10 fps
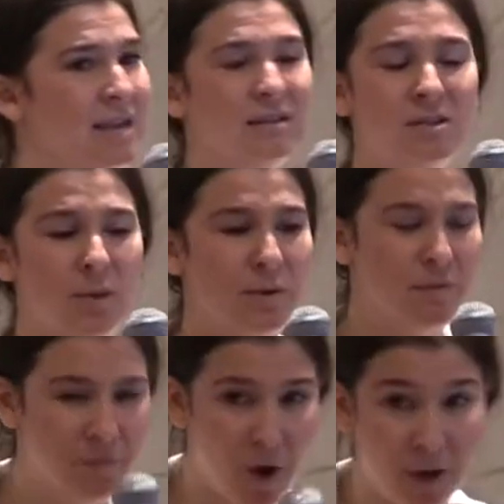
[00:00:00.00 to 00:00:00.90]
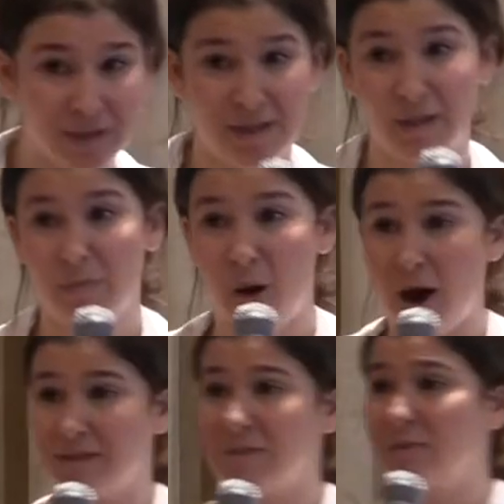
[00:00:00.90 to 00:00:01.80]
It is not their fault that they
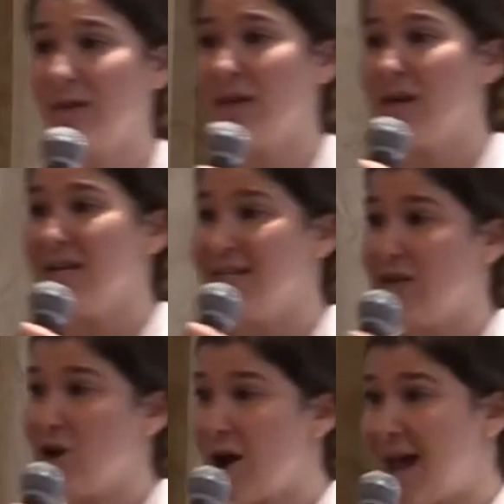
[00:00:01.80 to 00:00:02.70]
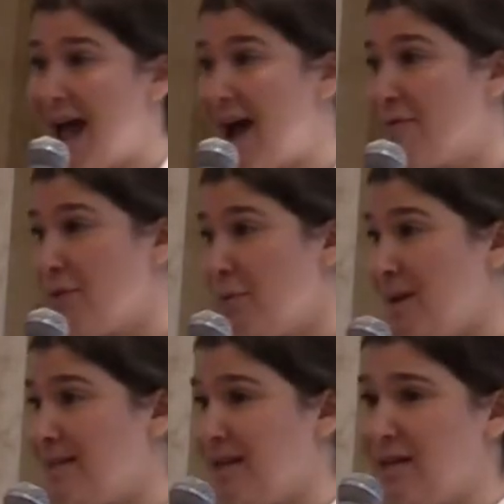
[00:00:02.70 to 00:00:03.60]
possibly did not have their
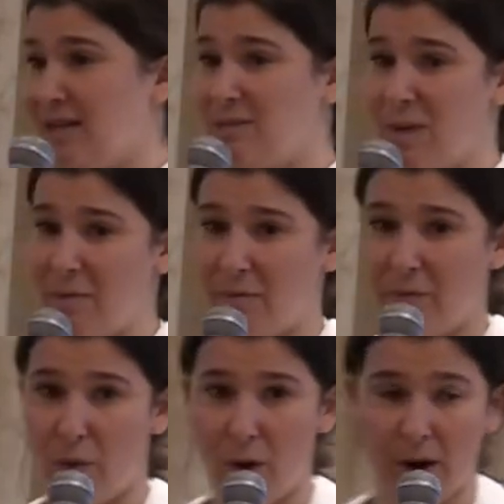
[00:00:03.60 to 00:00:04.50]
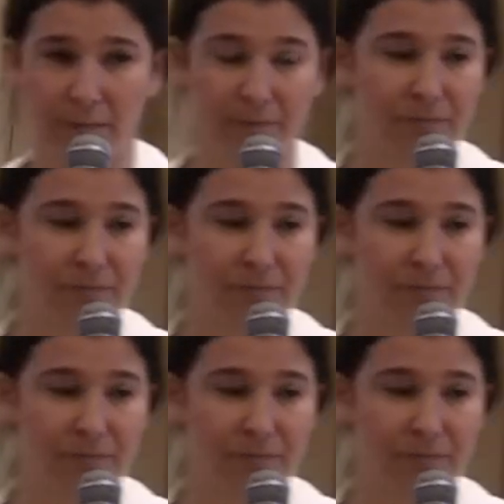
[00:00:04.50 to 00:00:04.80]
basic needs met before.